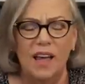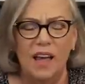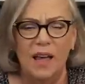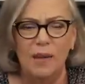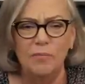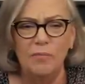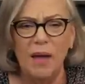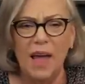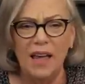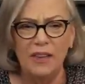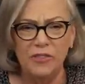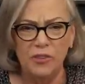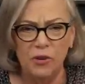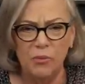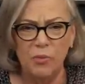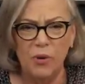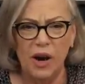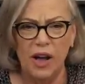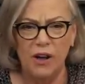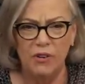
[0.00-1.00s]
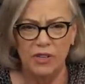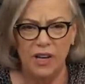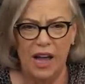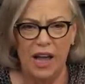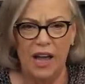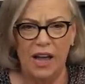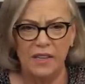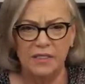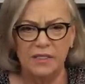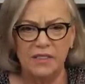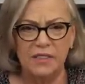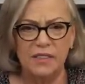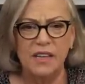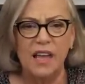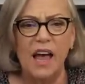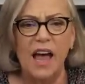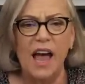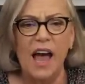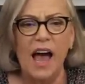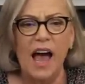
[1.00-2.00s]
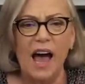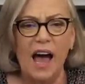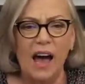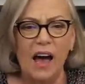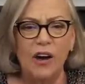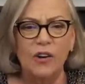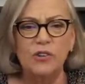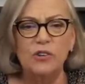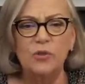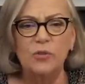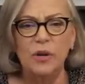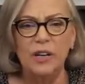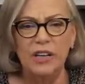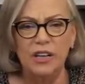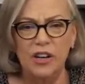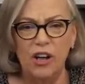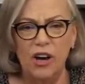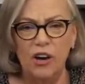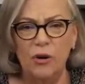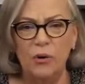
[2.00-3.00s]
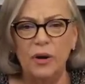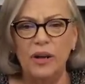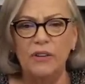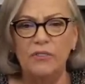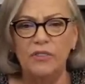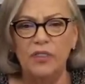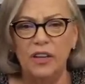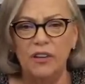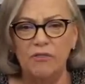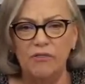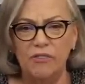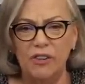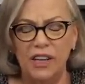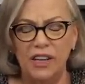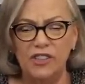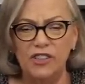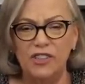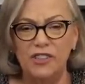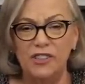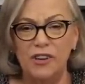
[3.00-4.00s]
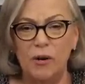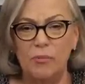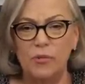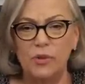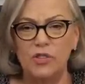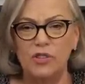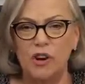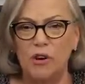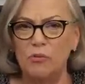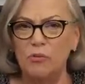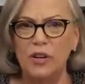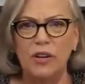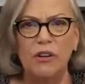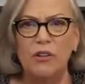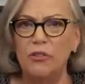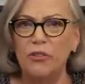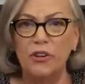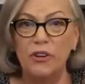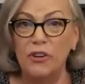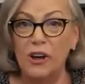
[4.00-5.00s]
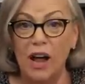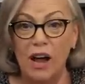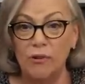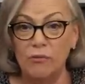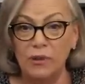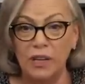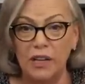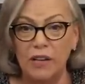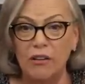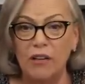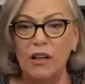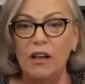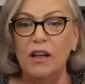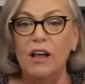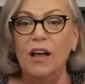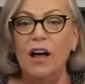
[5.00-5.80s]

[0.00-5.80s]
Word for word: and Matthew Brown asks, how do we know if the inflation numbers are real? They're not real.